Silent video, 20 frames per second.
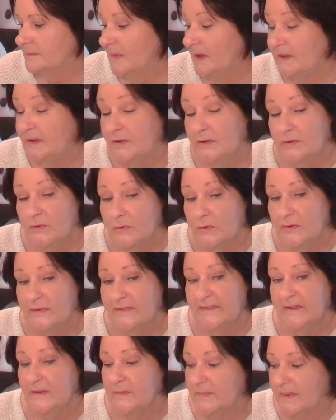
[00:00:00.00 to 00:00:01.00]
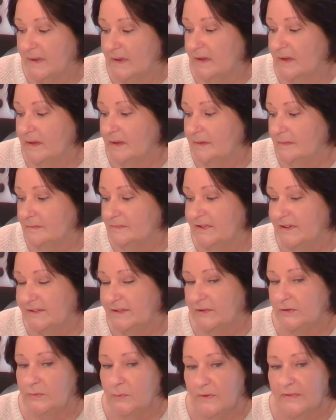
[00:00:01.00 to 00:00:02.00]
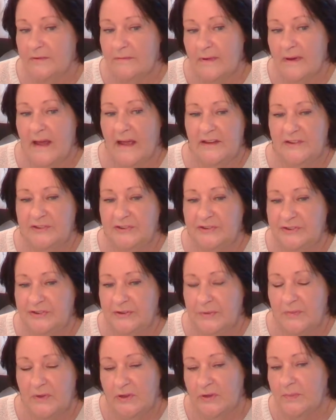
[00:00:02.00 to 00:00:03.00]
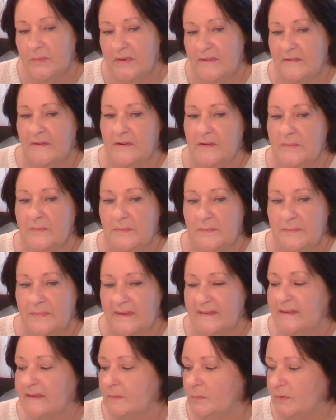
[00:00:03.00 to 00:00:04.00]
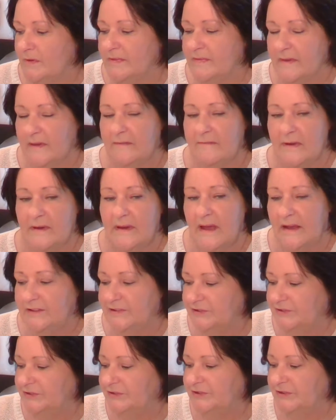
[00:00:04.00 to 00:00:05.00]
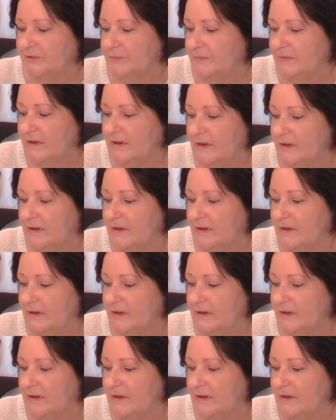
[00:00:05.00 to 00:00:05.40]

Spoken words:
It could also be to do with a relationship. You could be very busy with that relationship, you